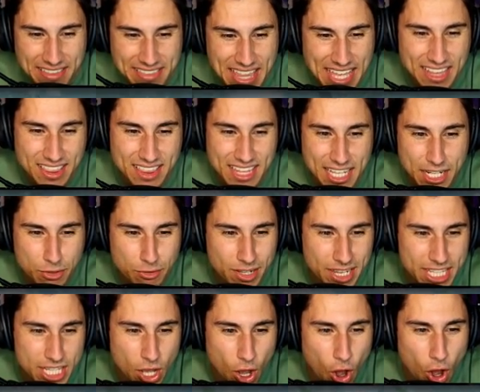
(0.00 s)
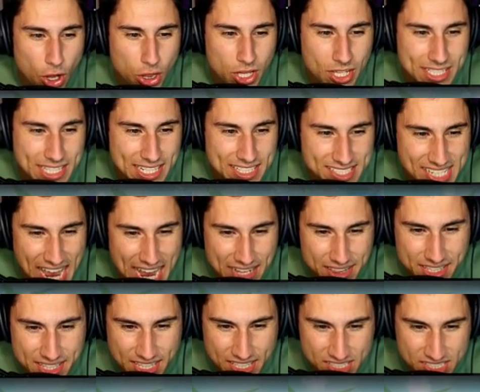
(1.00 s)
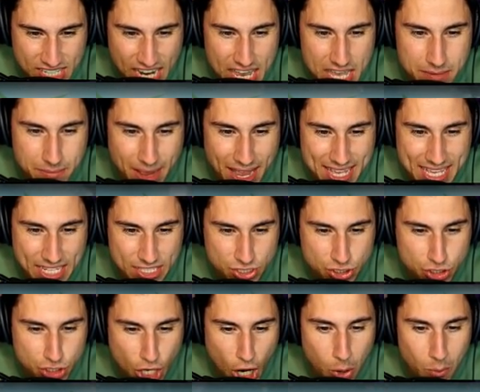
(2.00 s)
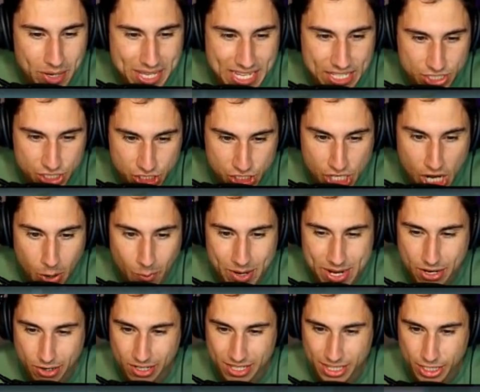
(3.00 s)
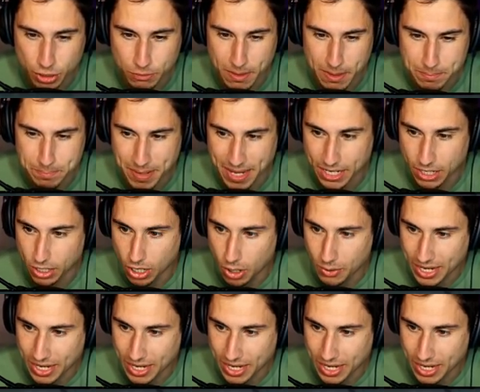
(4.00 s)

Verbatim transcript: They literally all look exactly the same. I guess Doughy and Snowy are a little bit bigger.